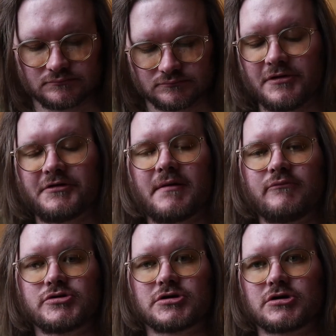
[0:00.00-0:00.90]
With a
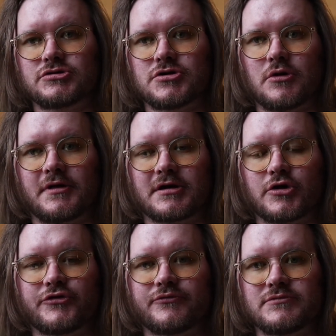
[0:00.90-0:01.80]
temperature control that
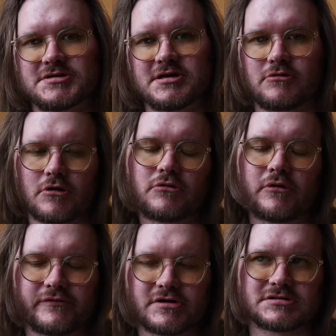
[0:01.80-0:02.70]
goes from zero,
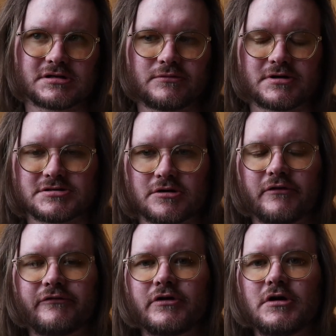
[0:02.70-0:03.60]
obviously when it's off,